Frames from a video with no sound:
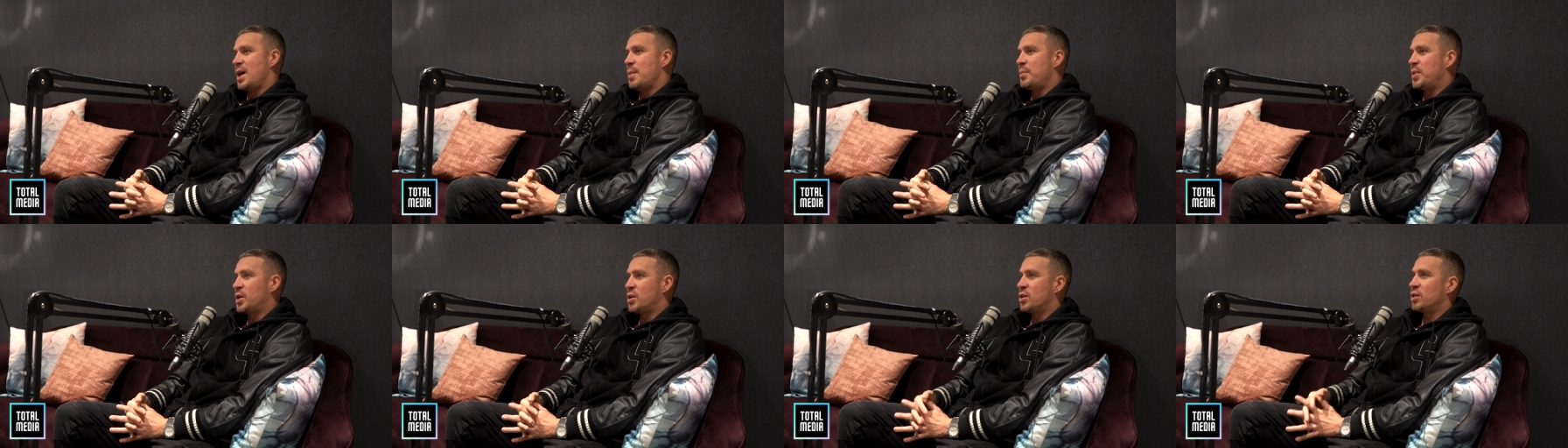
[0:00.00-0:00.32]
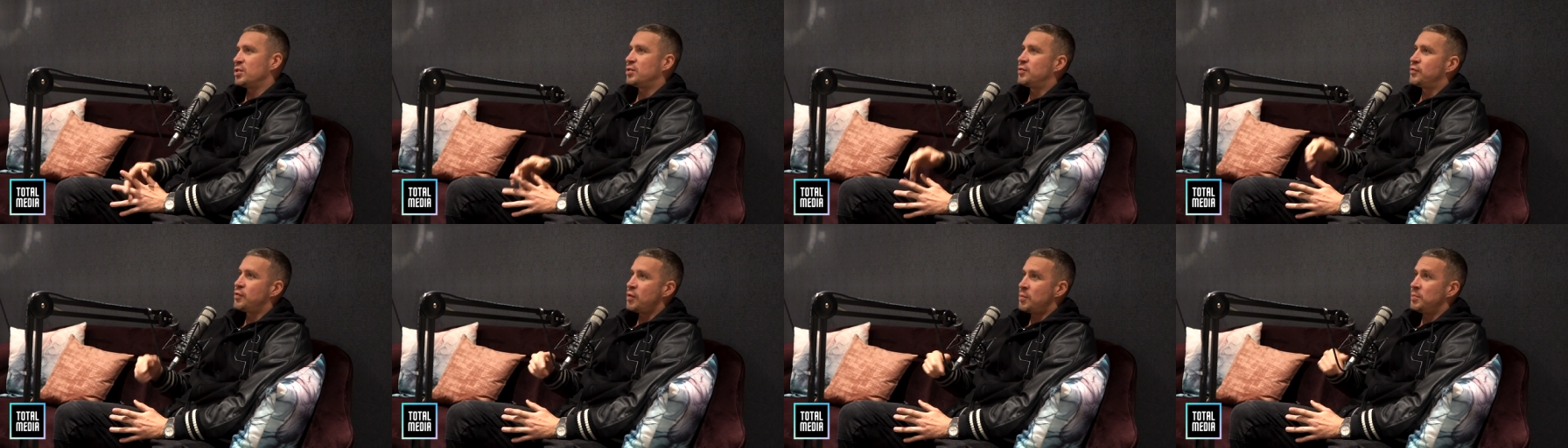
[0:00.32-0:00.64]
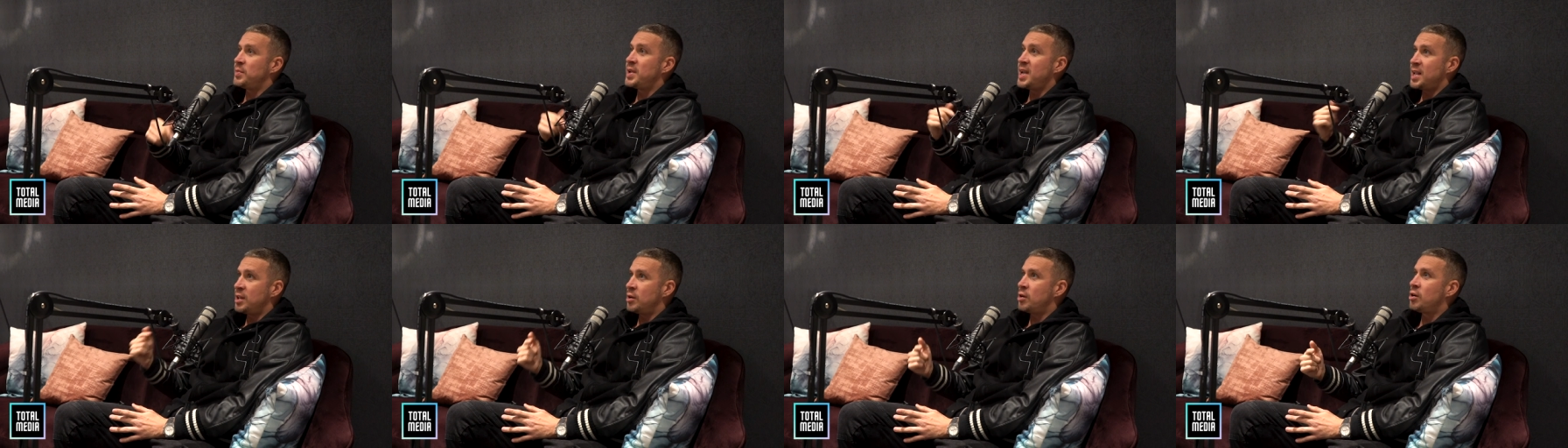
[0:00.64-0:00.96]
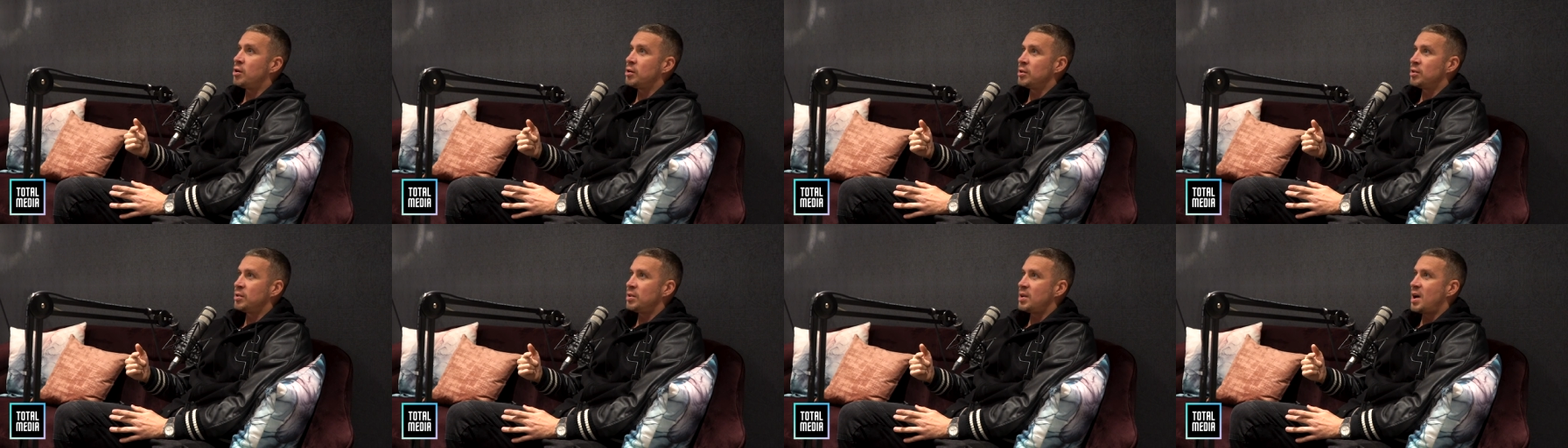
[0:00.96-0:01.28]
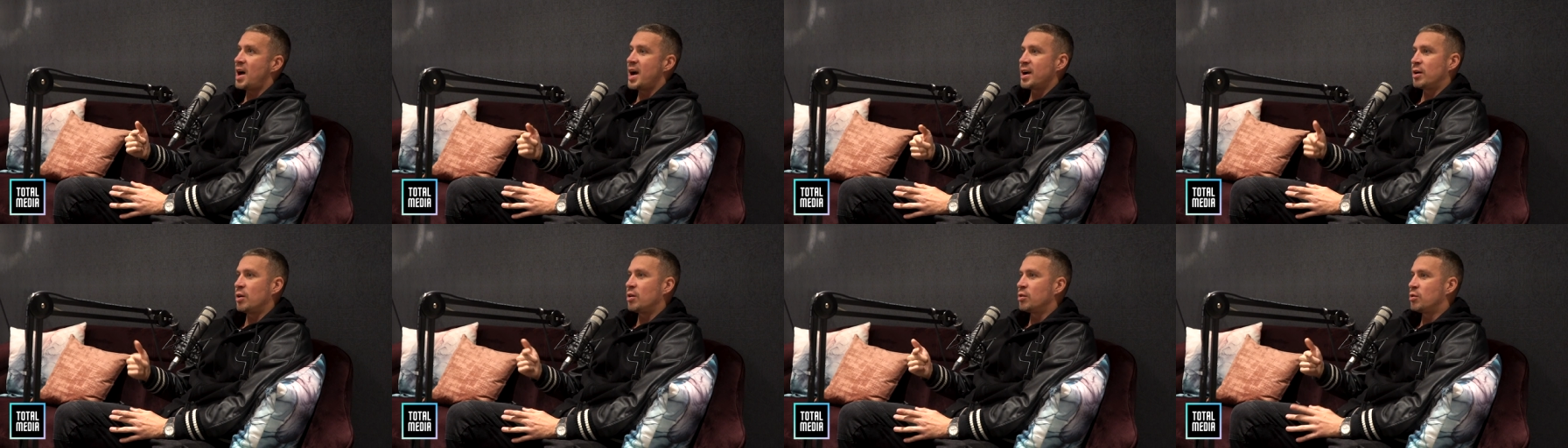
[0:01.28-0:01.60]
because from then on,
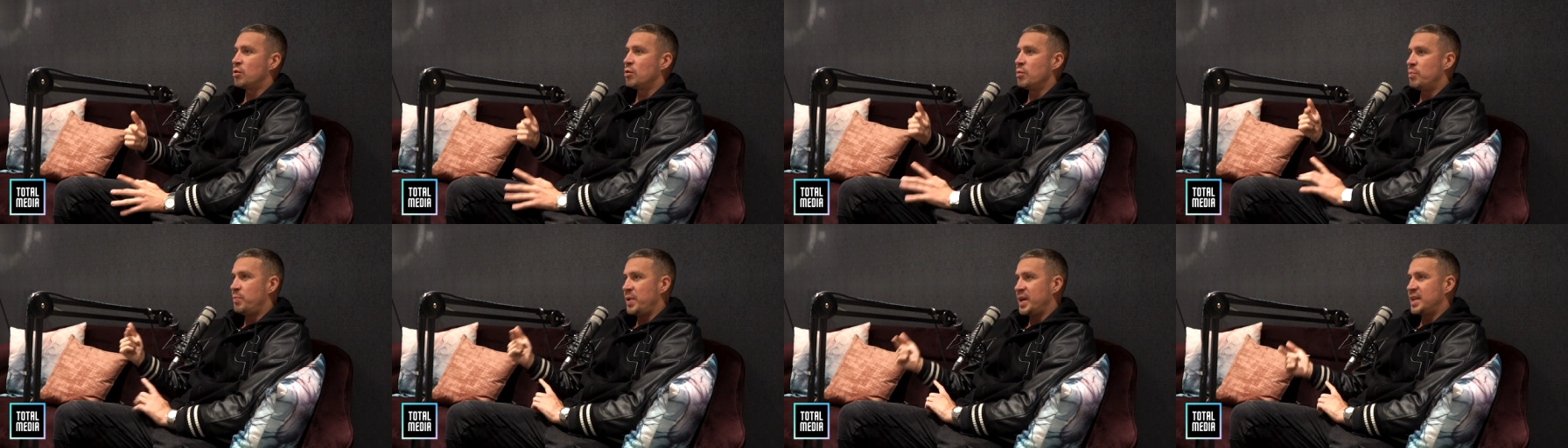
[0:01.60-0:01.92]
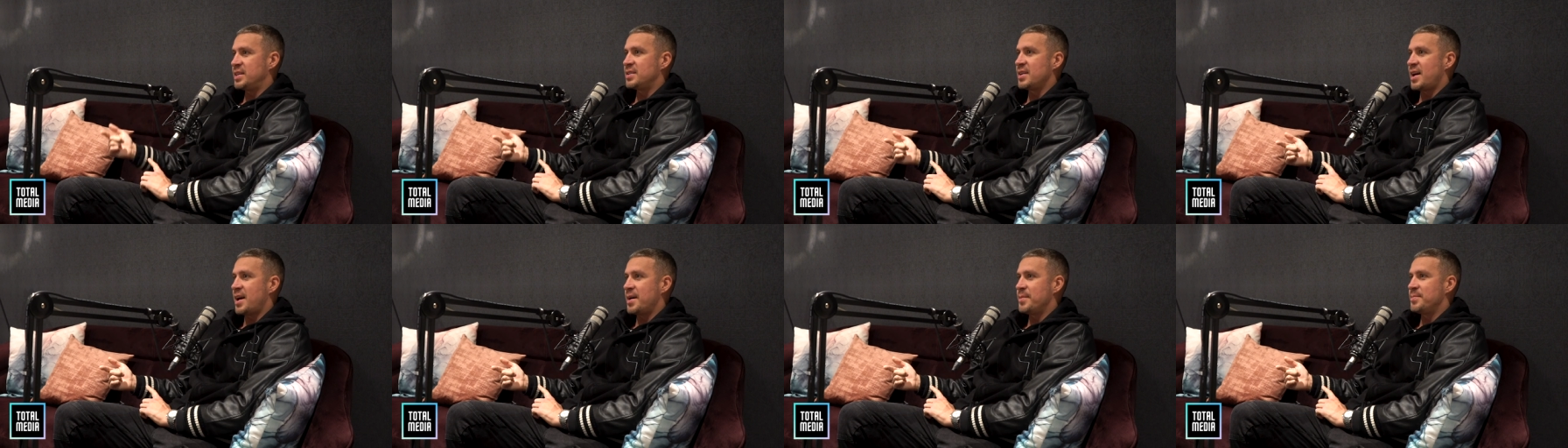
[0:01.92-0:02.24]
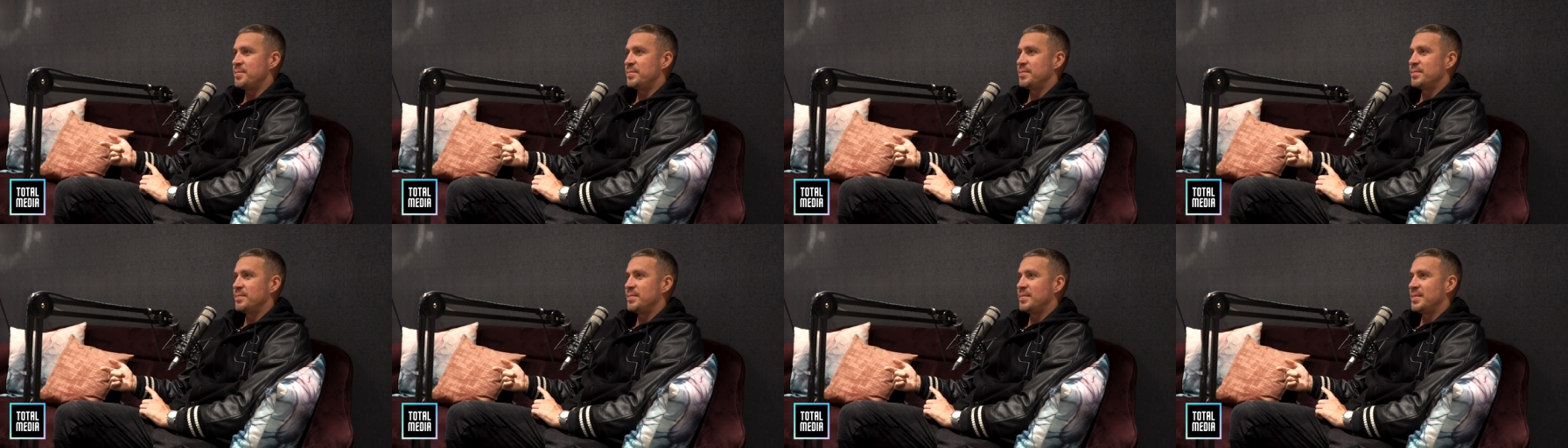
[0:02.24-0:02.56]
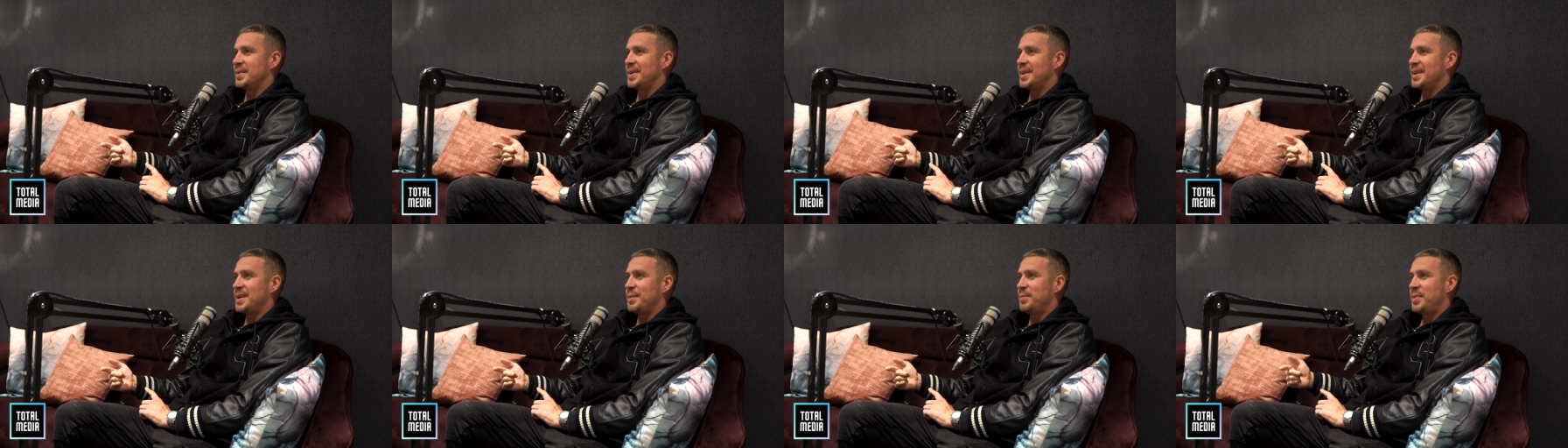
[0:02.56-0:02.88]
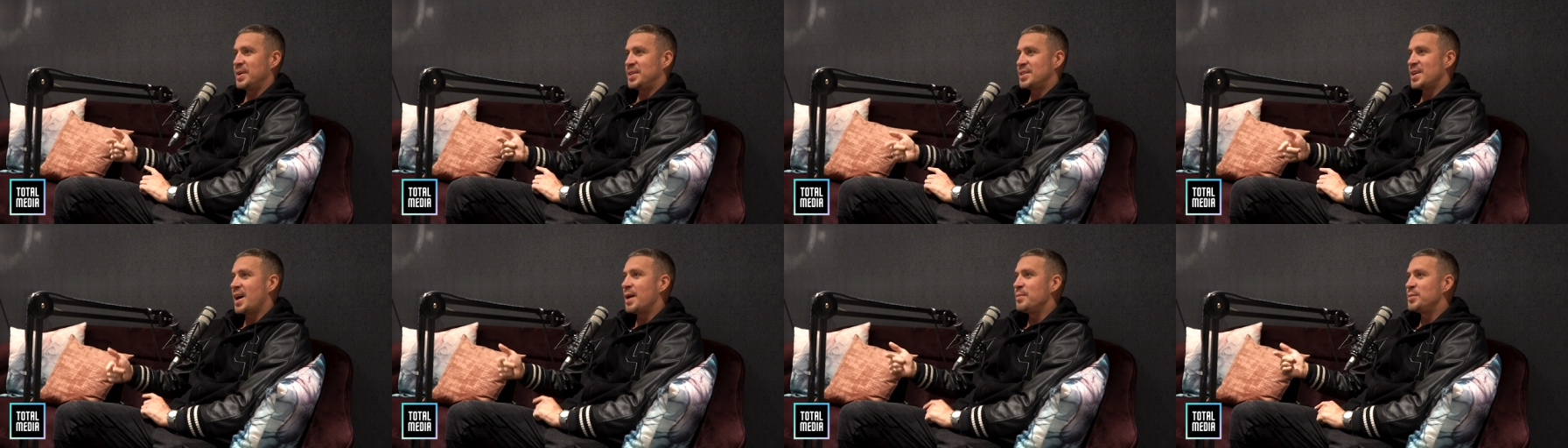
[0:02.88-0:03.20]
I got called big time oh.
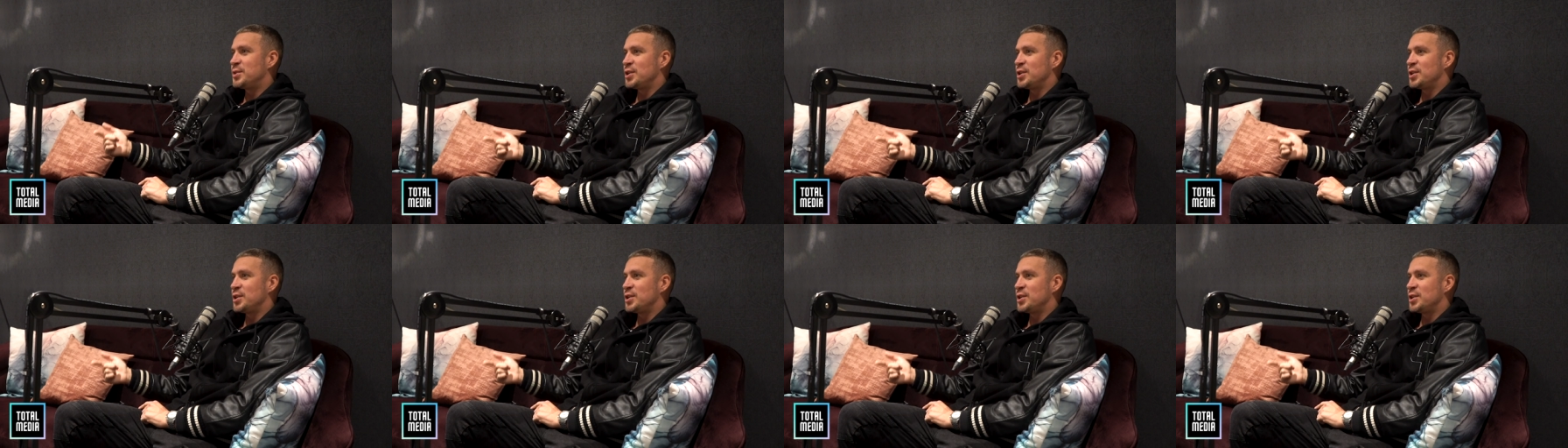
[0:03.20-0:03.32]
Big Time